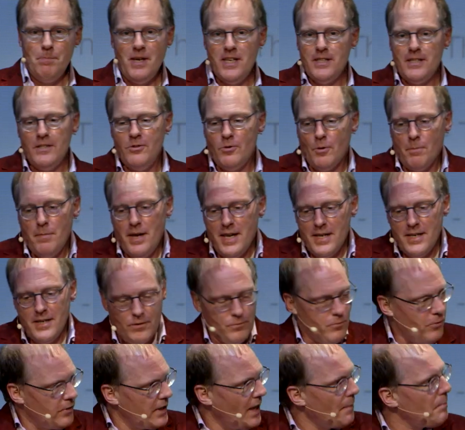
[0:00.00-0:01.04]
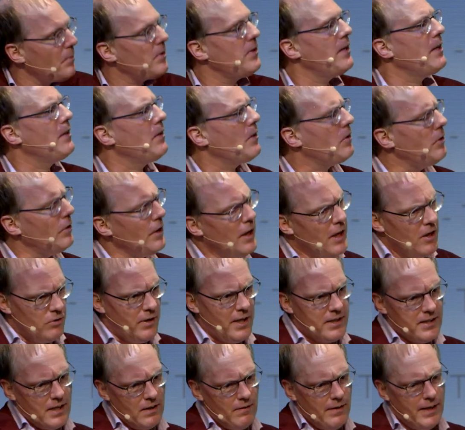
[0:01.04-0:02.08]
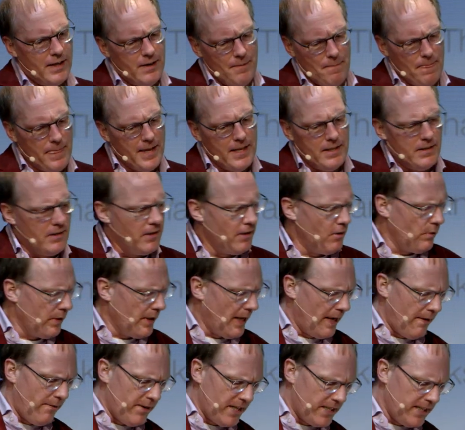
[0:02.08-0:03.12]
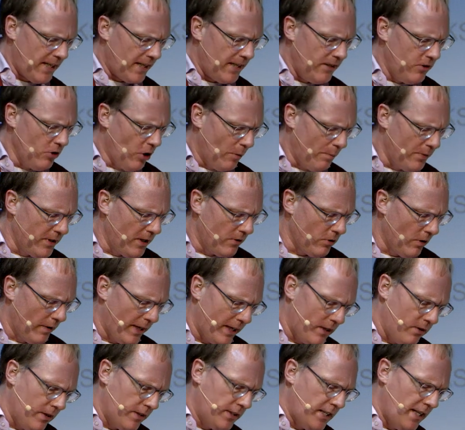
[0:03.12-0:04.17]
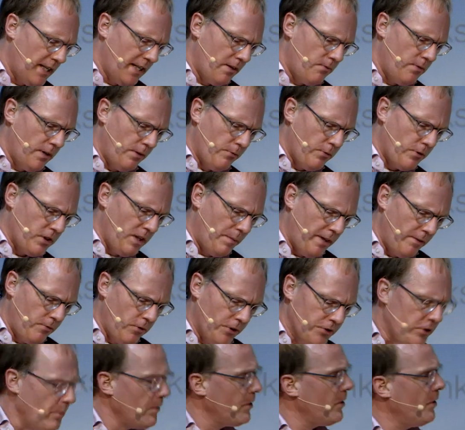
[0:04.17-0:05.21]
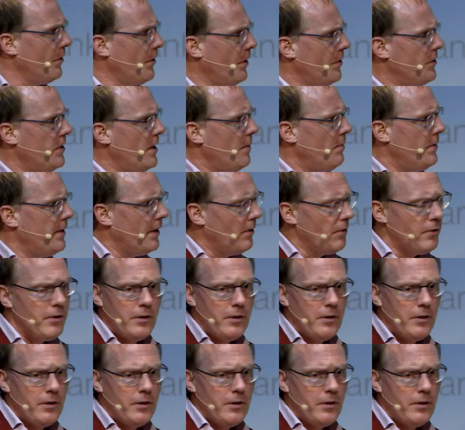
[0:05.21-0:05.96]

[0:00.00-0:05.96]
basically you're making it for that particular call. So that's kind of like, and you could have exactly the opposite. So like you can say like, well, for example, I've got something on the GPL